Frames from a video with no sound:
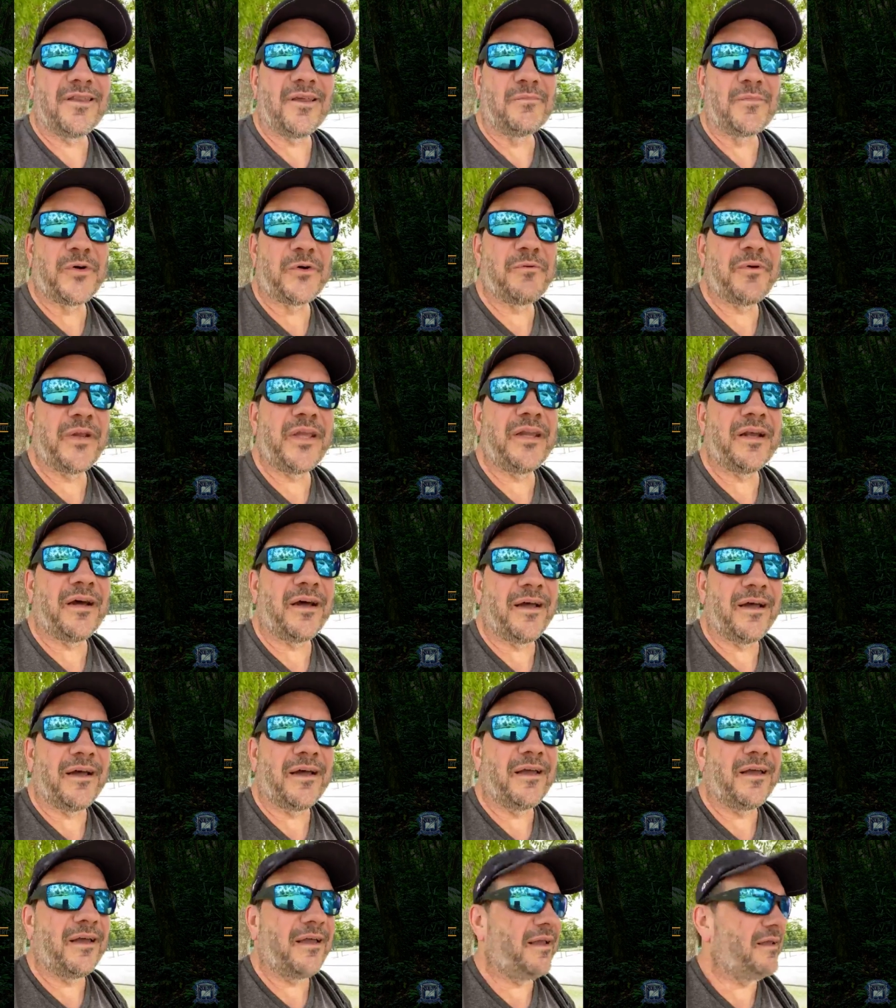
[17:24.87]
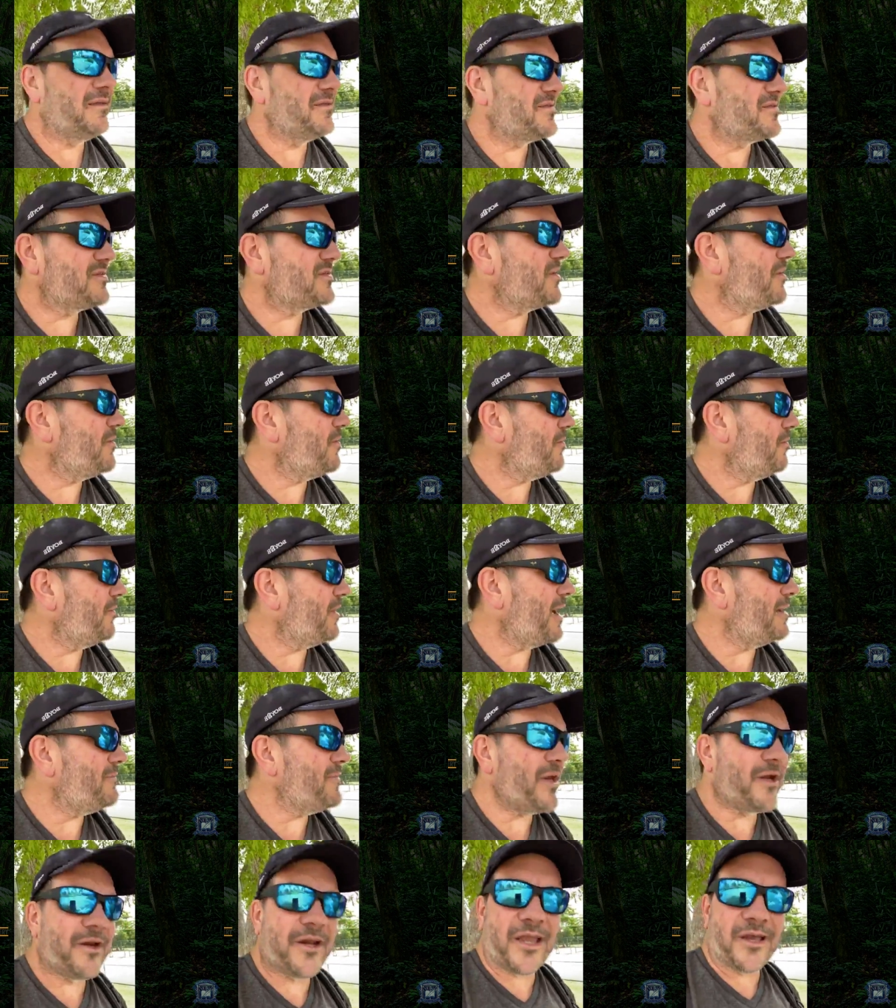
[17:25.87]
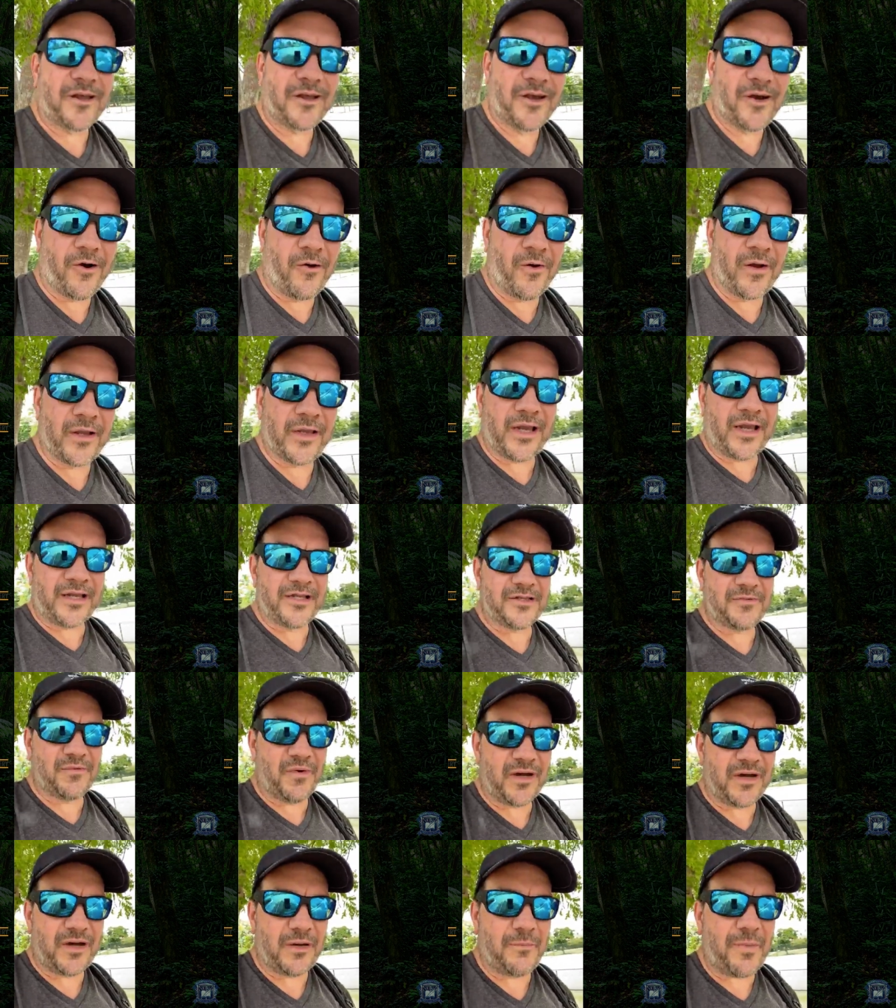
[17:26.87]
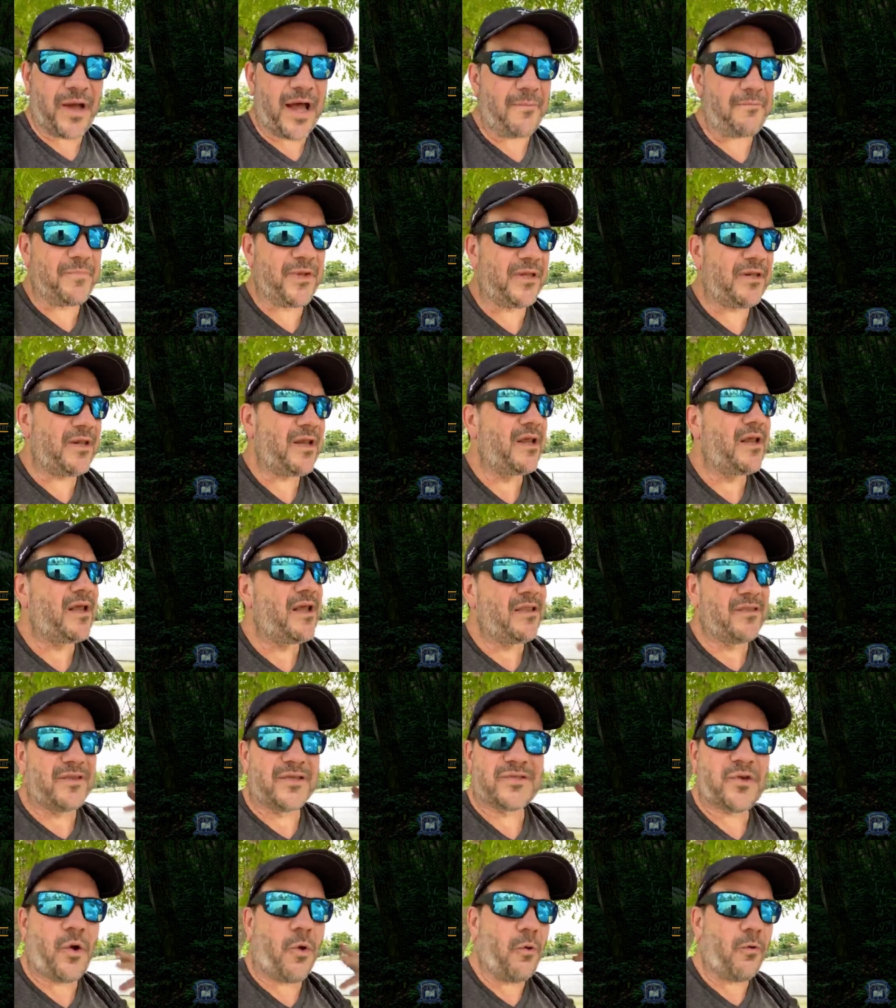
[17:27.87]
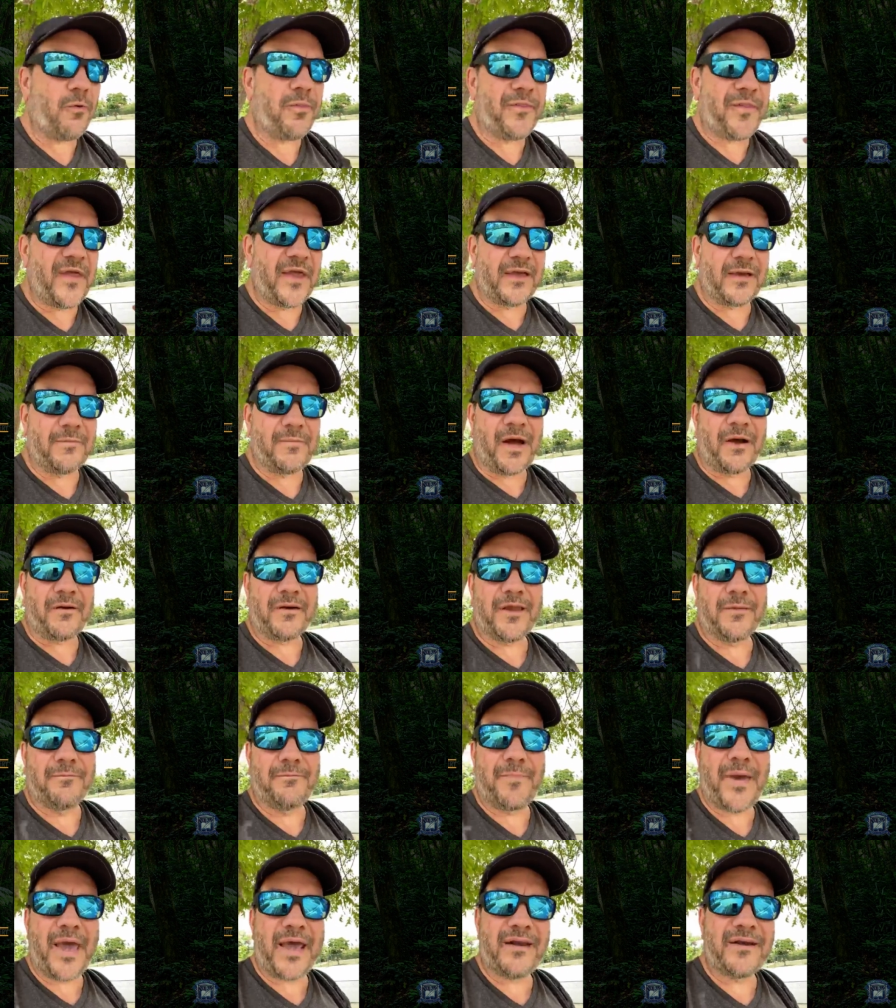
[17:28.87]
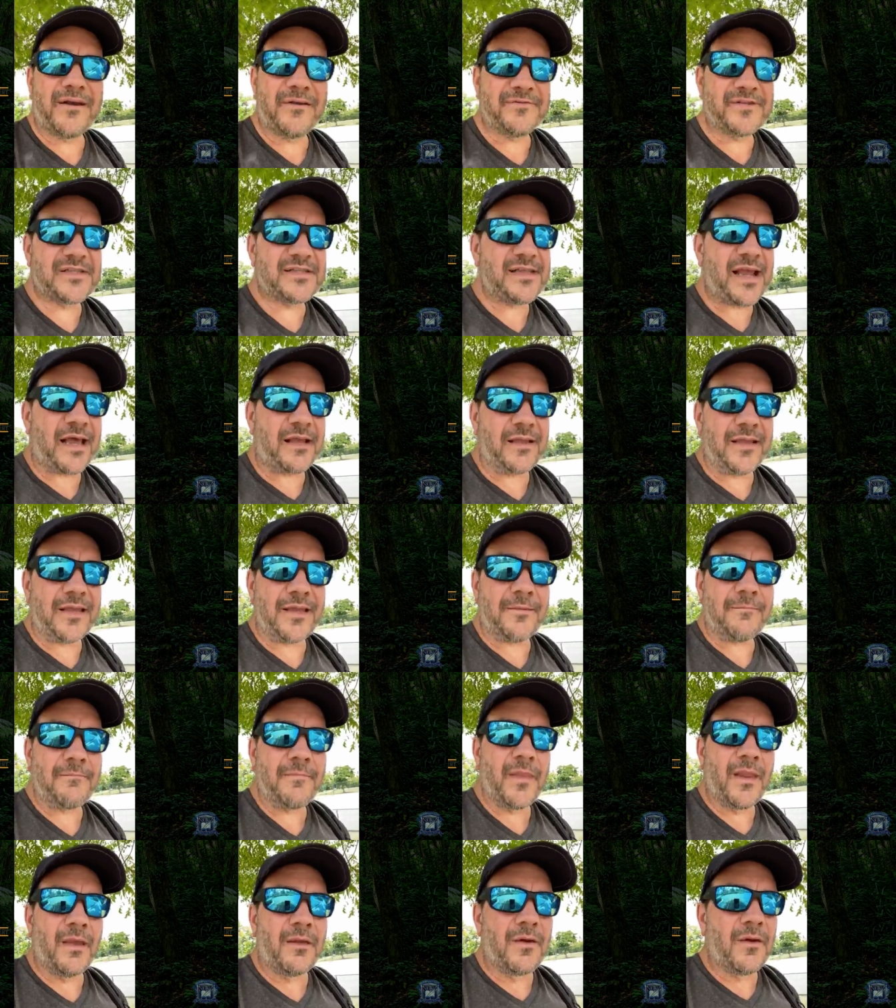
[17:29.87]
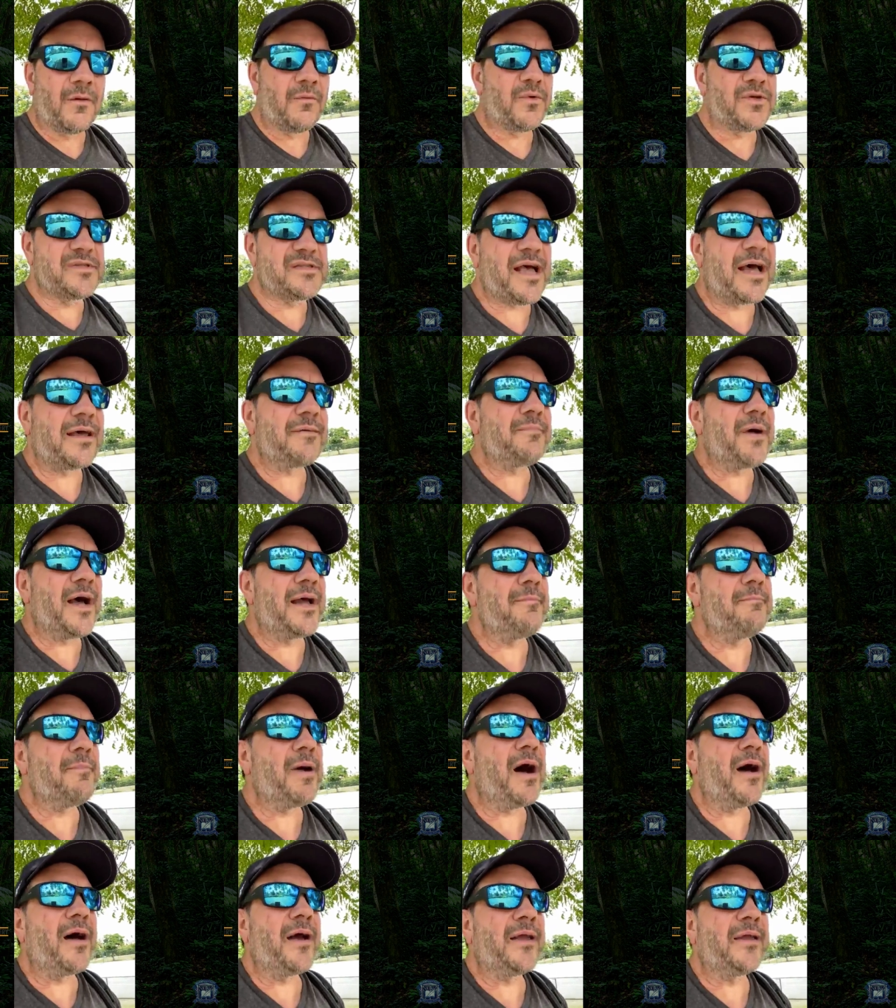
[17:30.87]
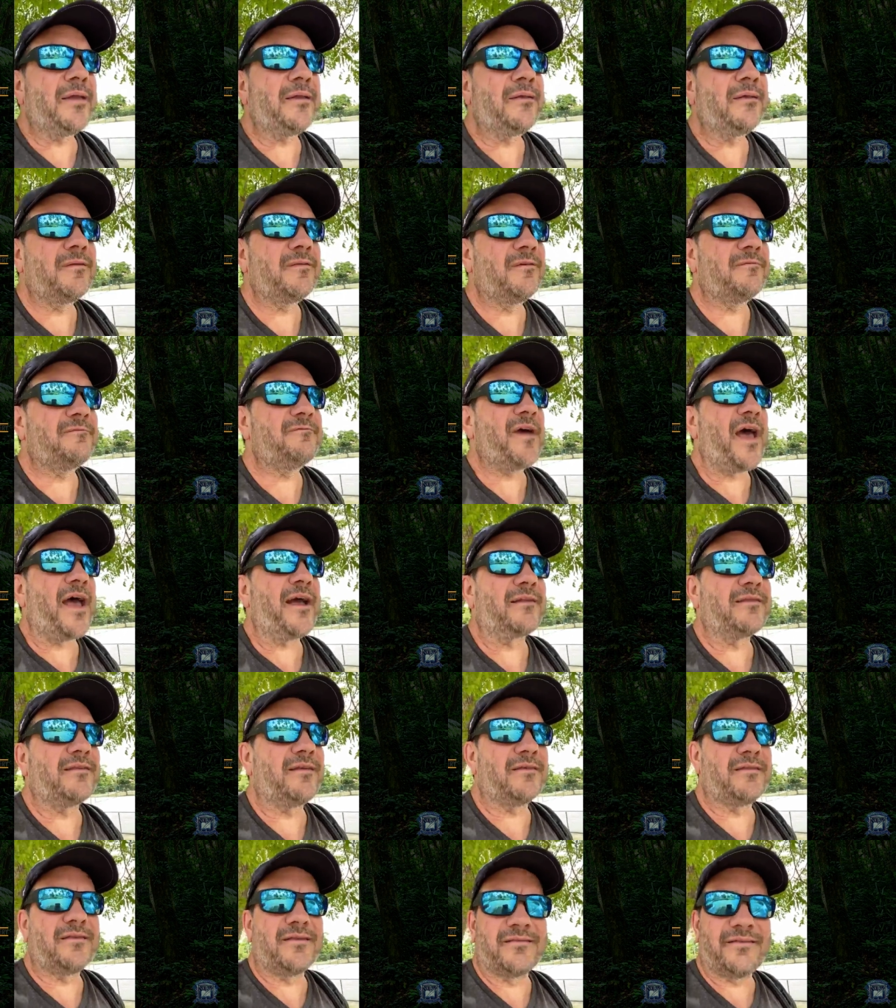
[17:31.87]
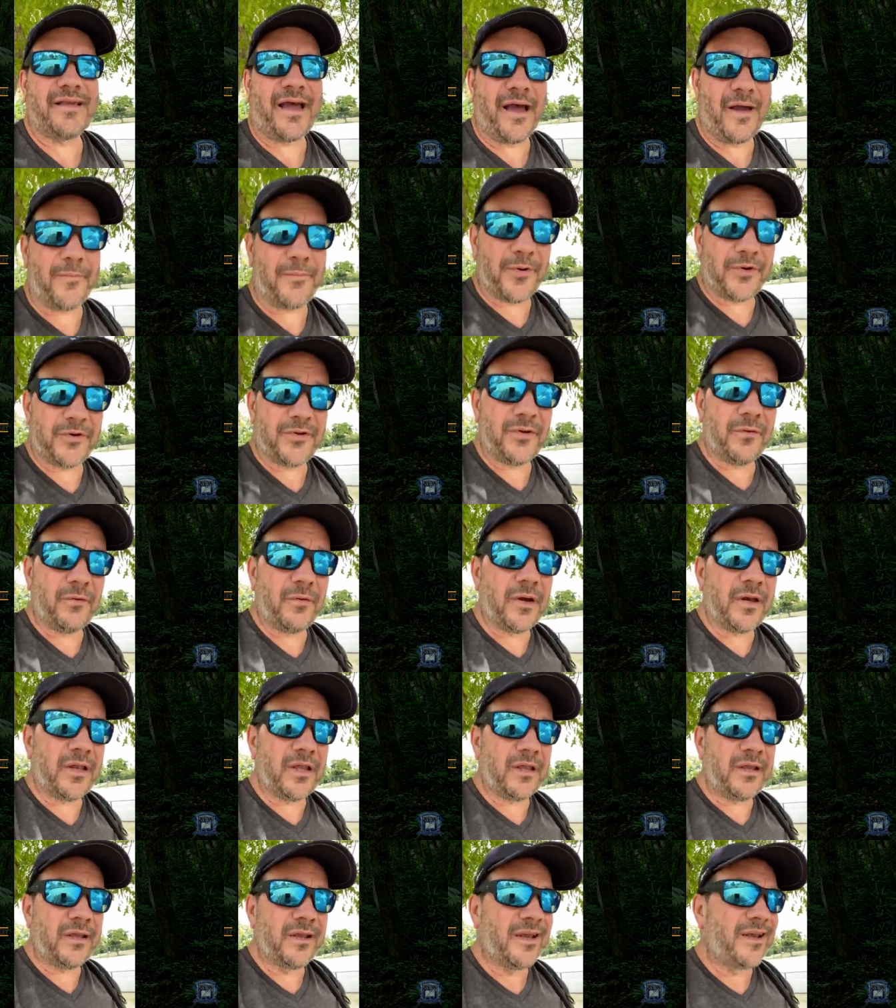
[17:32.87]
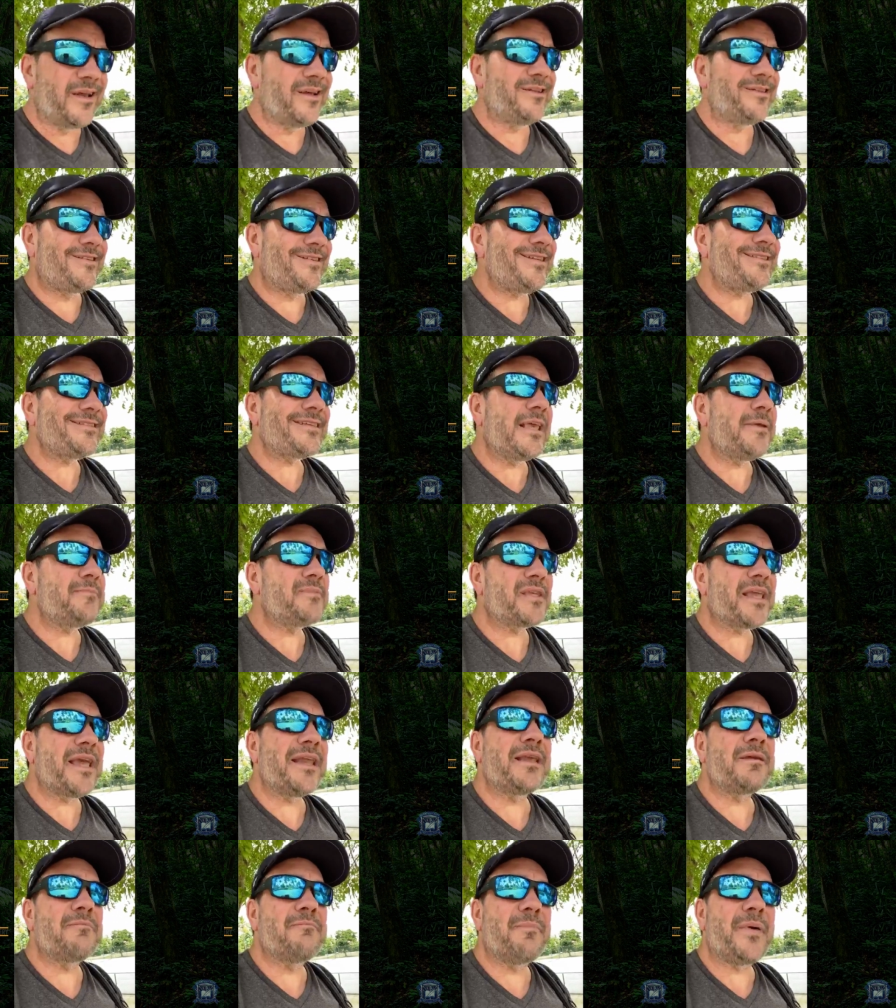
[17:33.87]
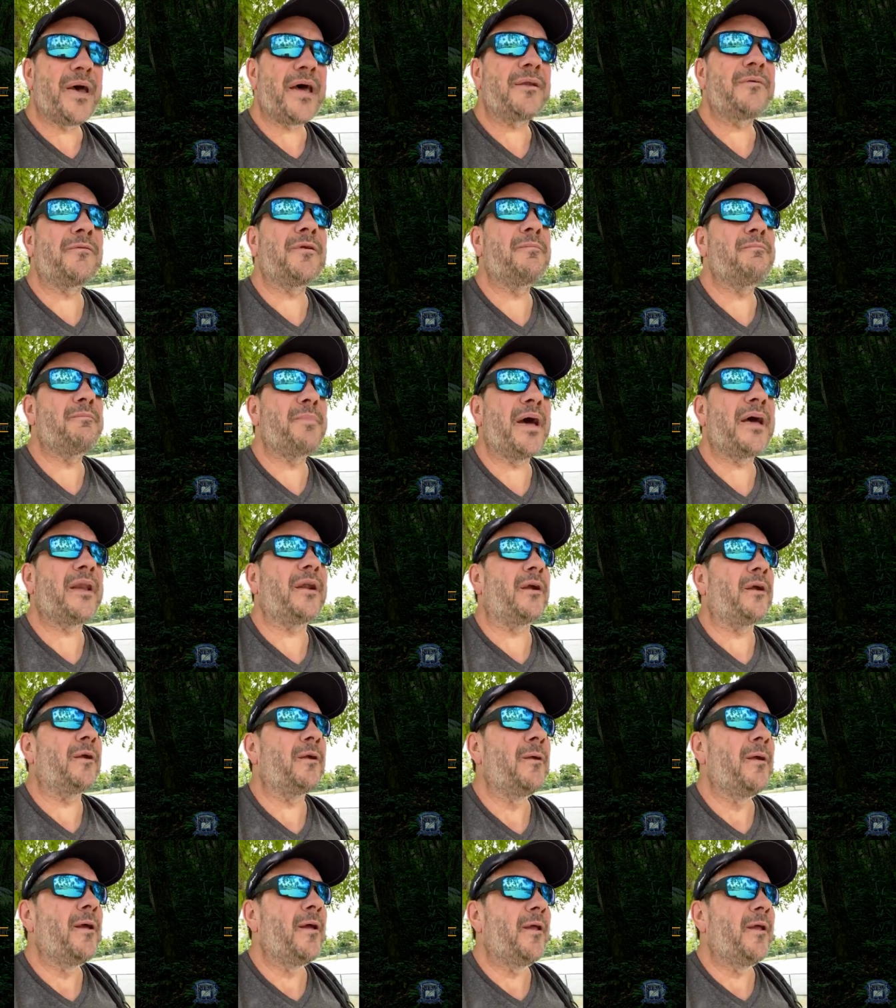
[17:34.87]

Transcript: marina. And so I better get going. I just wanted to pop in. This whole thing about competitive selling was on my mind. The fact that this opportunity just keeps getting better and better